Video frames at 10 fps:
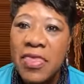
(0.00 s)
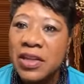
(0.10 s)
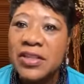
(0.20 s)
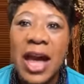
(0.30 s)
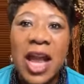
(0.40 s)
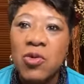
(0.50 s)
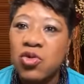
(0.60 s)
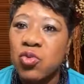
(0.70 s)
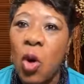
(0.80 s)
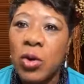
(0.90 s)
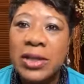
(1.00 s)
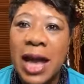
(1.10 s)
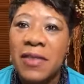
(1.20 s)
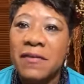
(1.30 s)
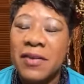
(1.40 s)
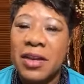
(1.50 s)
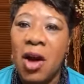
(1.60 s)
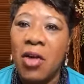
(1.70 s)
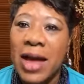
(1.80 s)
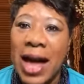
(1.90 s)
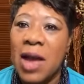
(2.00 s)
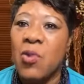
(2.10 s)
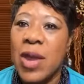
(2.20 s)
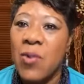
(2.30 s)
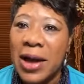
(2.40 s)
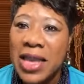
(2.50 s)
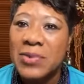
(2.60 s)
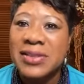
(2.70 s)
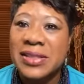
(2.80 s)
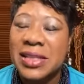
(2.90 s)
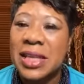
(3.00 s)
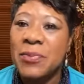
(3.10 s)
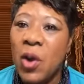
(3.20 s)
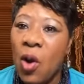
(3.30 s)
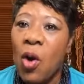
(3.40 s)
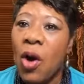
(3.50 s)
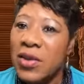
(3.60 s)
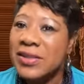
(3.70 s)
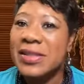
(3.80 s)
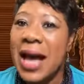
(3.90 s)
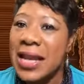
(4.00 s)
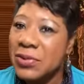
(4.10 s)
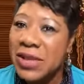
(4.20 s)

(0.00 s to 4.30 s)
and the tire was rolling down the, the, all the highway while he was sitting on the side.